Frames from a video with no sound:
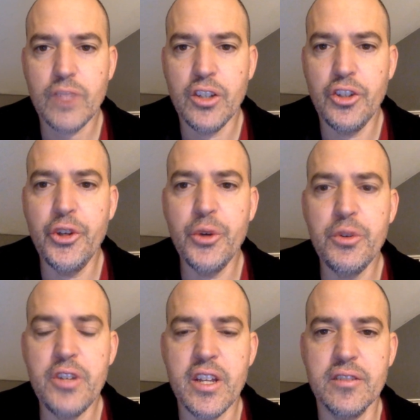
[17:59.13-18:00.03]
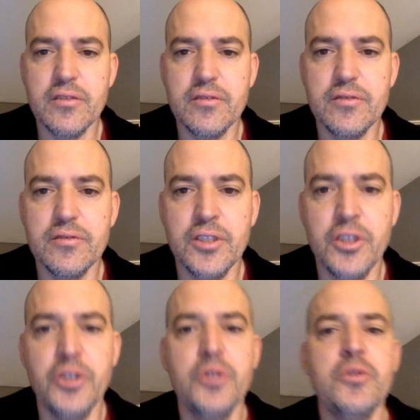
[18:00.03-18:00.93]
Union
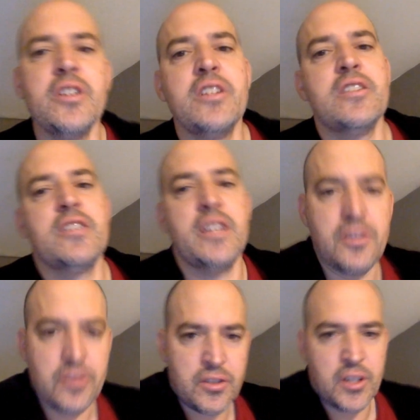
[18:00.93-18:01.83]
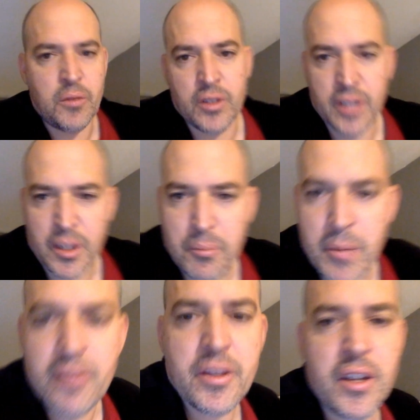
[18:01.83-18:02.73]
is an interesting one. Like
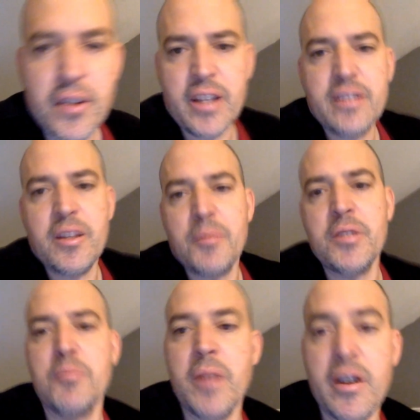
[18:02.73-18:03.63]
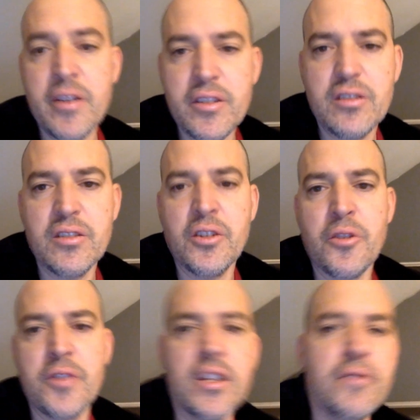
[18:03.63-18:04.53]
I guess that means marriage. You
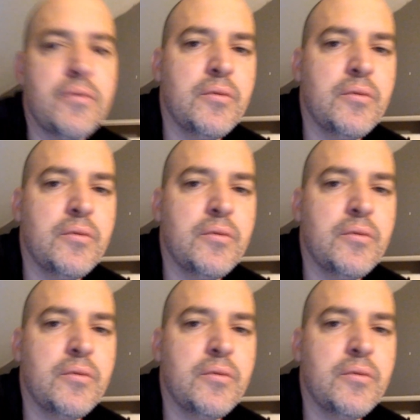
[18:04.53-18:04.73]
think